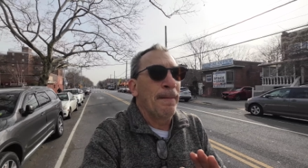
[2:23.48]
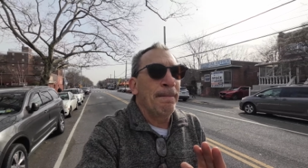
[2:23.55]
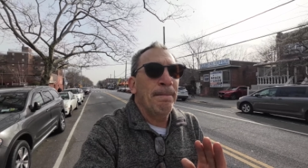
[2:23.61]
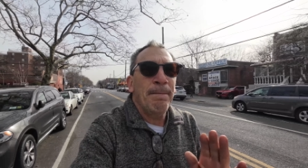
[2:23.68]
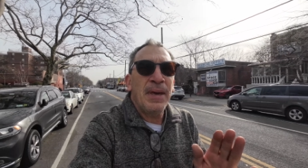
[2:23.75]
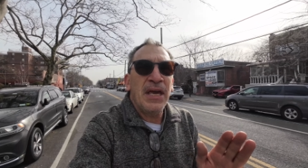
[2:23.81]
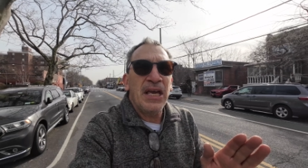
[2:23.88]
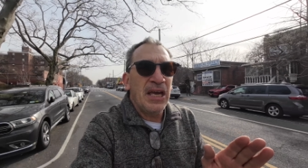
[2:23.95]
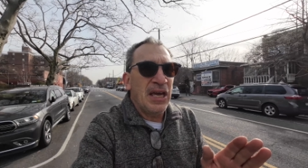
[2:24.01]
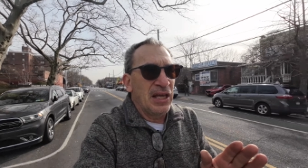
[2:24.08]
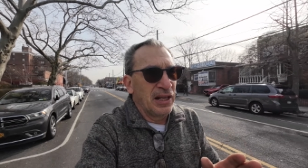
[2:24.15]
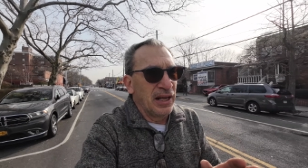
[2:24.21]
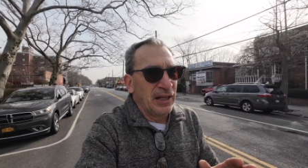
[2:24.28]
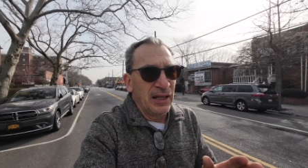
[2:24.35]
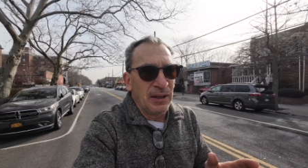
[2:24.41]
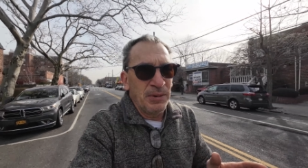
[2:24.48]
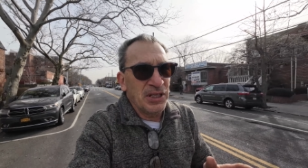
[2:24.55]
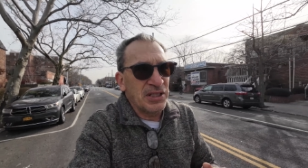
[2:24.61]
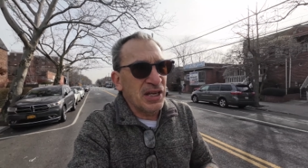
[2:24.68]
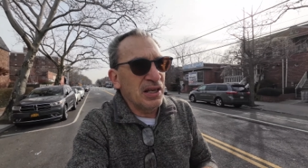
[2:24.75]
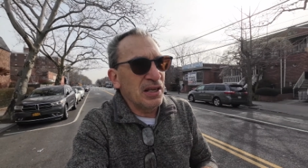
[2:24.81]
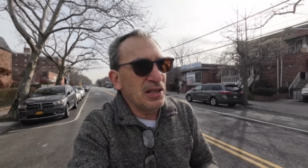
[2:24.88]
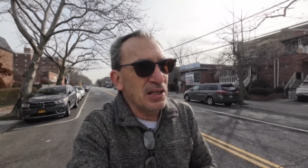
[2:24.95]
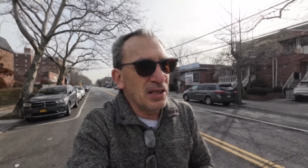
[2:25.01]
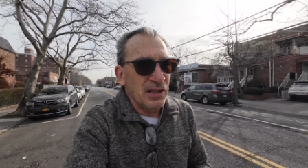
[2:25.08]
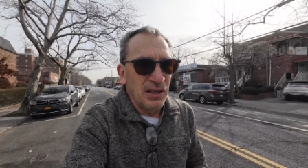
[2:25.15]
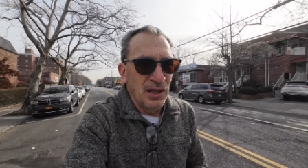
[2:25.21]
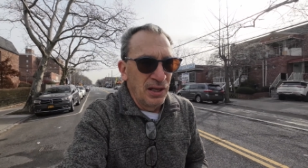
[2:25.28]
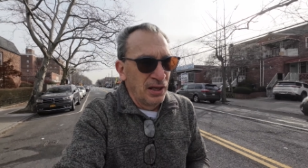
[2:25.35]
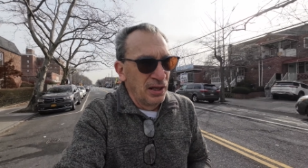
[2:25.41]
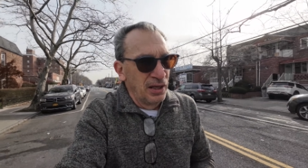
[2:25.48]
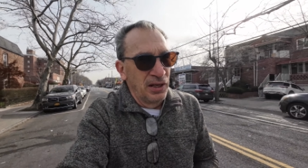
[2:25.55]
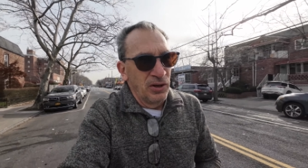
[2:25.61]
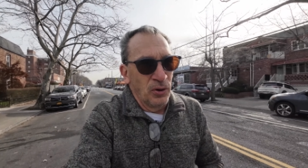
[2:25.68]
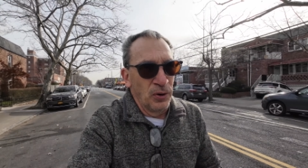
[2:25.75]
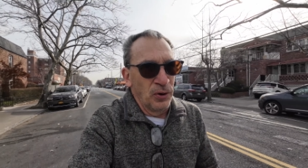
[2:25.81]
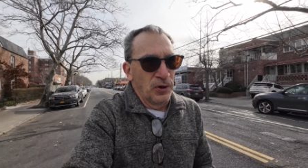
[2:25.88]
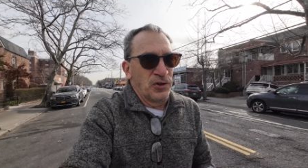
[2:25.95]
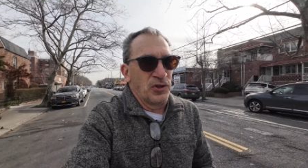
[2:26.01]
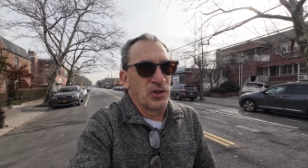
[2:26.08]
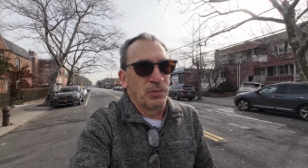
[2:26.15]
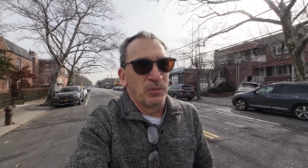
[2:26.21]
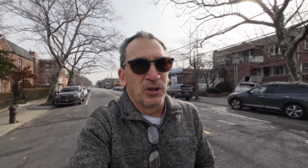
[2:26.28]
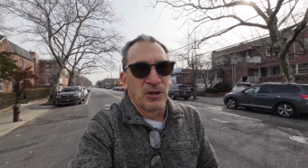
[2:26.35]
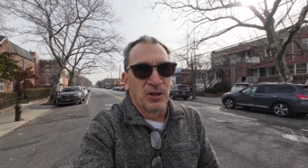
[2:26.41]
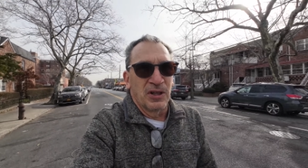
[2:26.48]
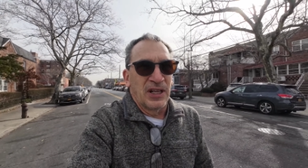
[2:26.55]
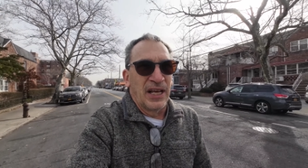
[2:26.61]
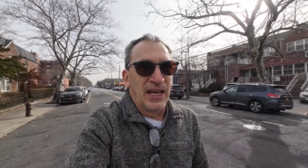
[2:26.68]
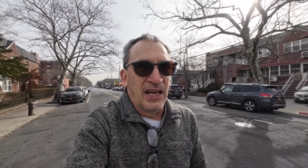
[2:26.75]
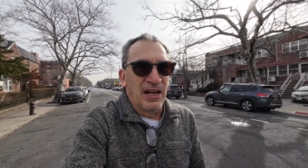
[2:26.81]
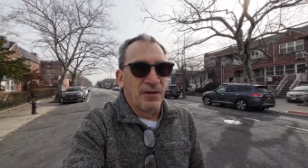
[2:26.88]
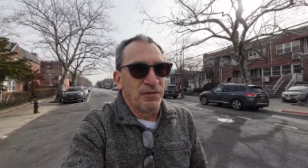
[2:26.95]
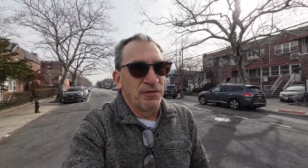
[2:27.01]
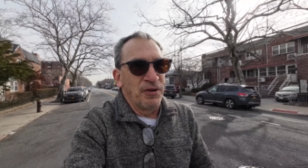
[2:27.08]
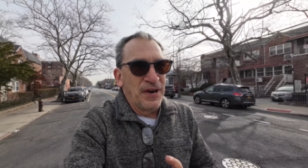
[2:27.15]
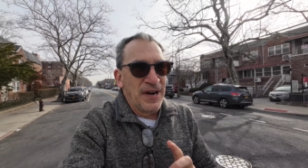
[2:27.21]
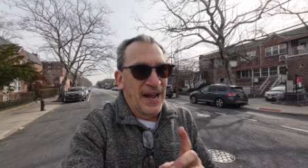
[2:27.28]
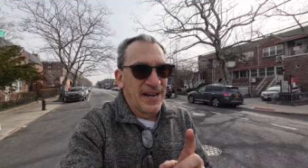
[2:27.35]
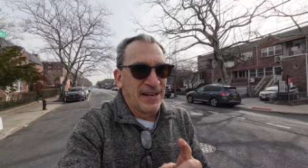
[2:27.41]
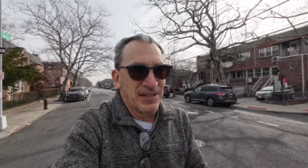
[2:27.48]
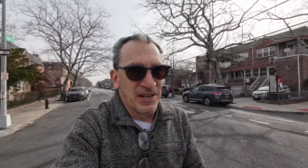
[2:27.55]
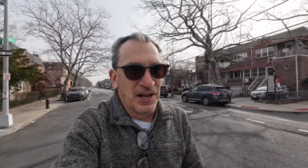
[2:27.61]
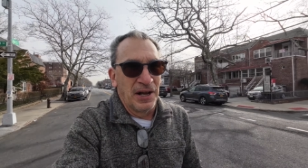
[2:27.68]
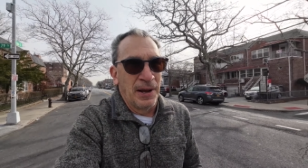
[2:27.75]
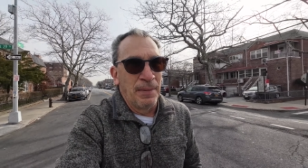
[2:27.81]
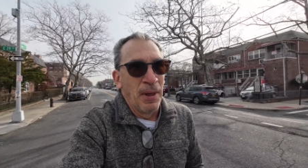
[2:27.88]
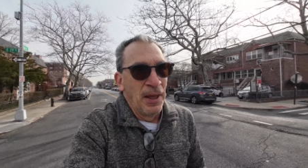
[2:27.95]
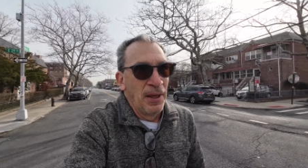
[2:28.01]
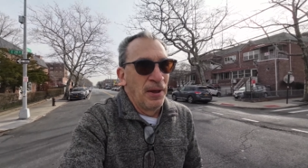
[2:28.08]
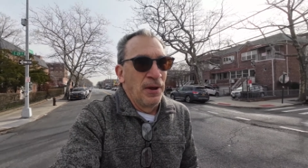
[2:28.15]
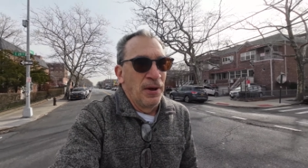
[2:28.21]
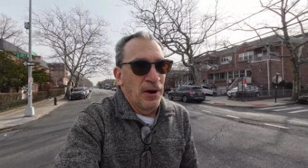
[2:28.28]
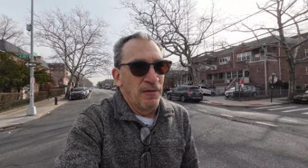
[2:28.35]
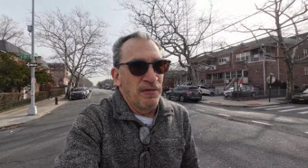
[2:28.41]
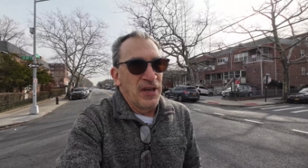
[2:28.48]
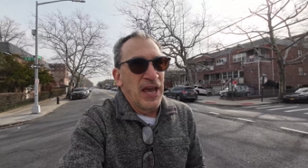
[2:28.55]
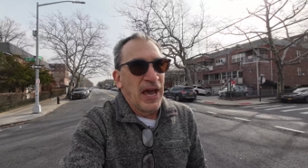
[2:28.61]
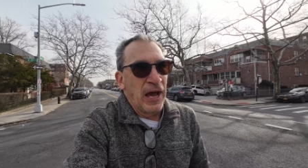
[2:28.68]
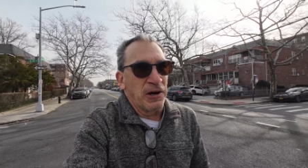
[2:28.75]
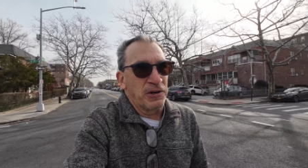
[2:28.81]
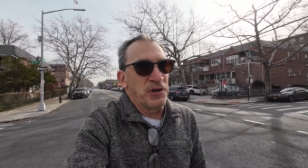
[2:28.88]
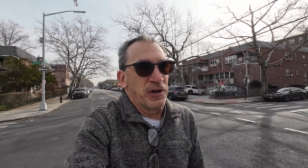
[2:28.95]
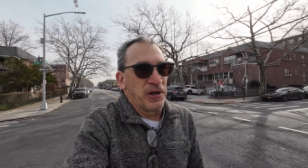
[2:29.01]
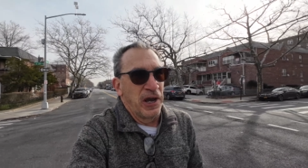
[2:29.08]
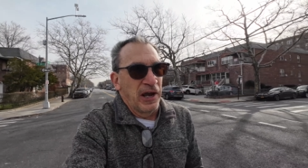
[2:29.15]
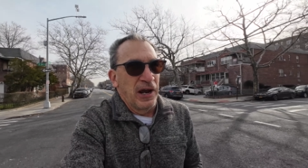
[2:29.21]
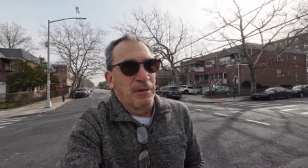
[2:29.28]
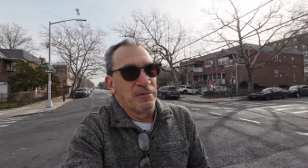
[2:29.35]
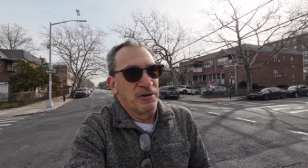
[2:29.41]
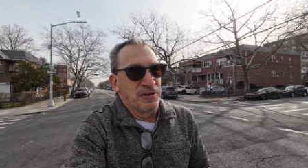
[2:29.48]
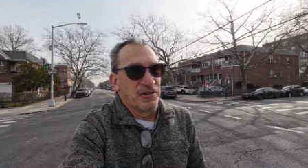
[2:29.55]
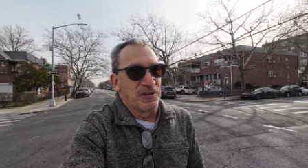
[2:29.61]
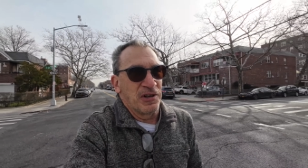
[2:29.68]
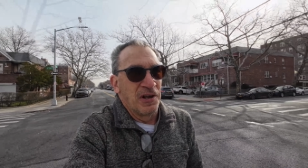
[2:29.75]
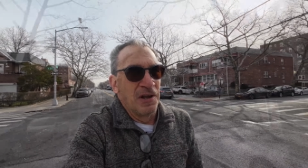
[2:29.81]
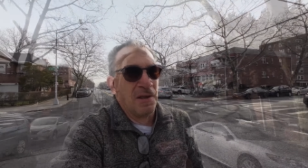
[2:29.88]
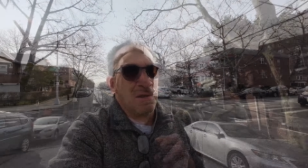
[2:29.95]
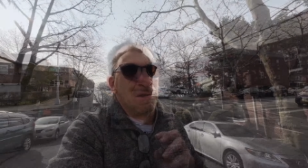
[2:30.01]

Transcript: man, let me tell you, awesome little light for nighttime of your action cameras.